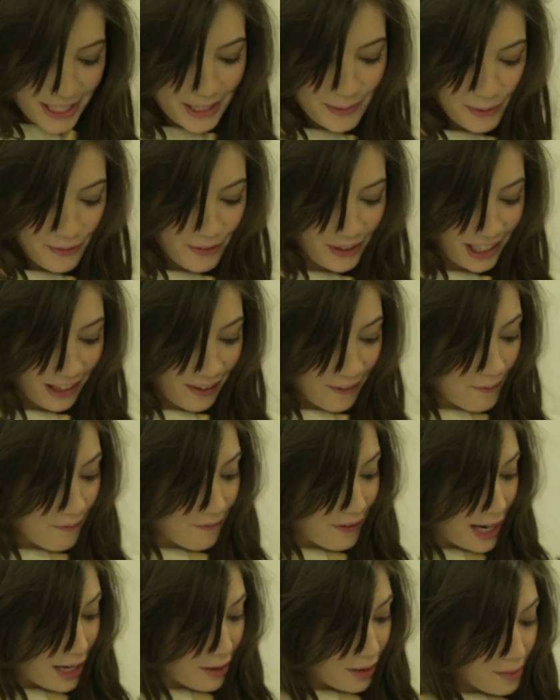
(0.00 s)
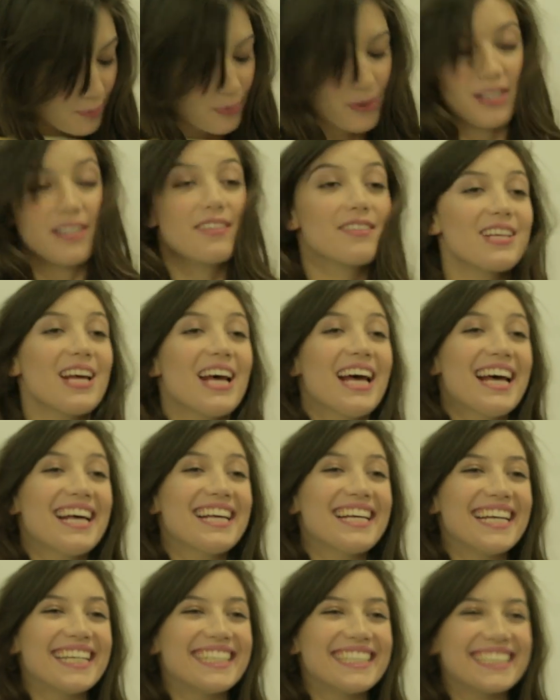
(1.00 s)
makes me feel like a fairy
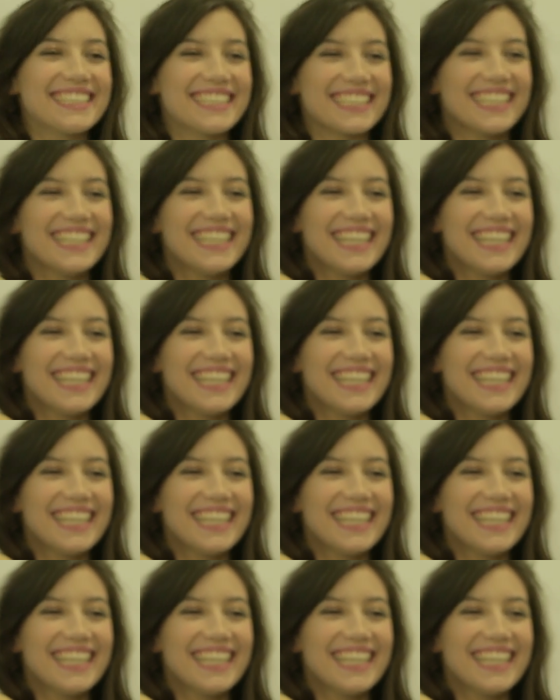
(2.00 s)
princess.